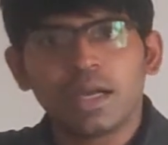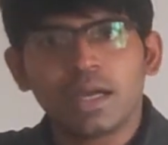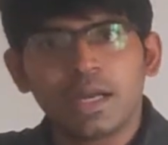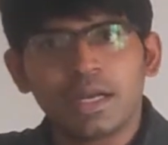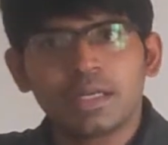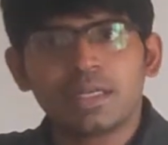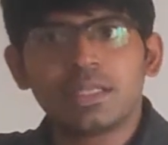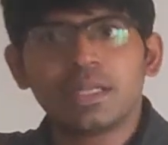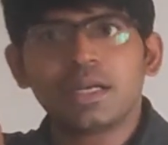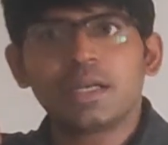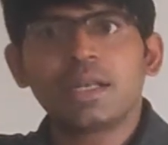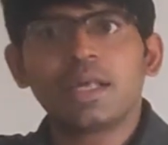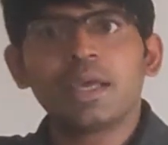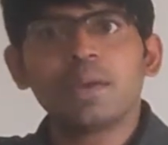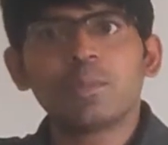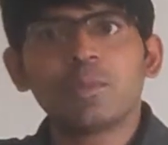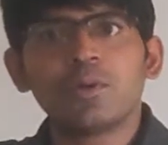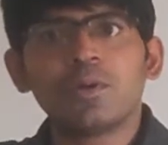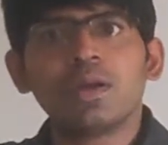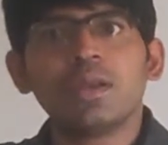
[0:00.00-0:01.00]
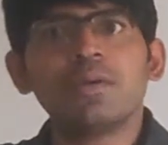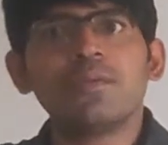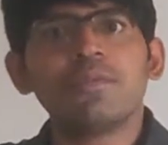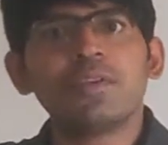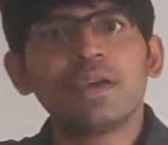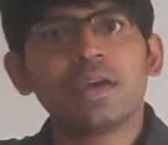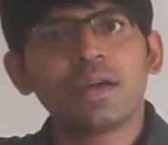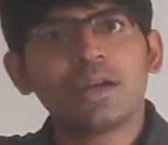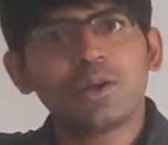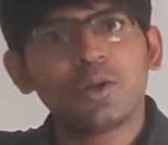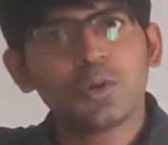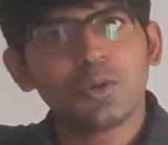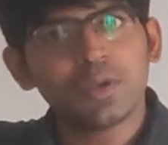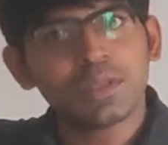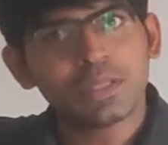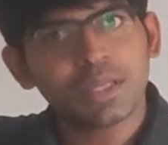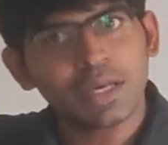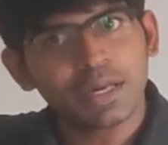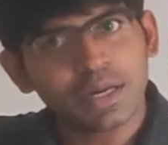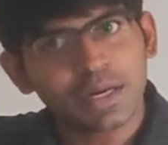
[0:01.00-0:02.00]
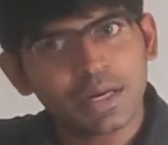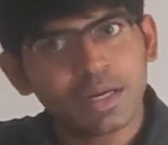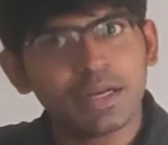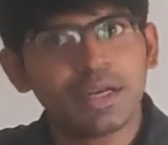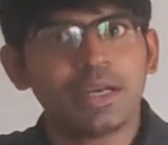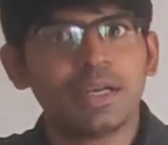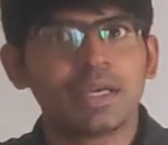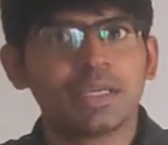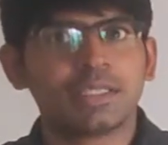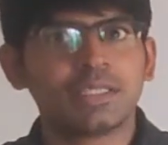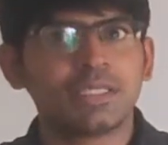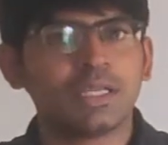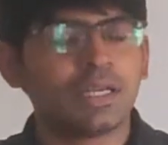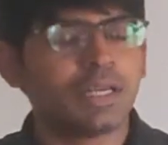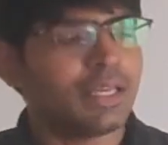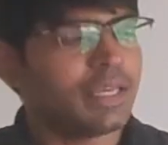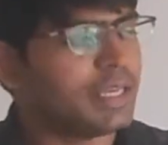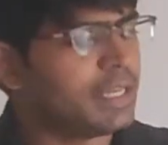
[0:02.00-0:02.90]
at that time only we are doing the error detection.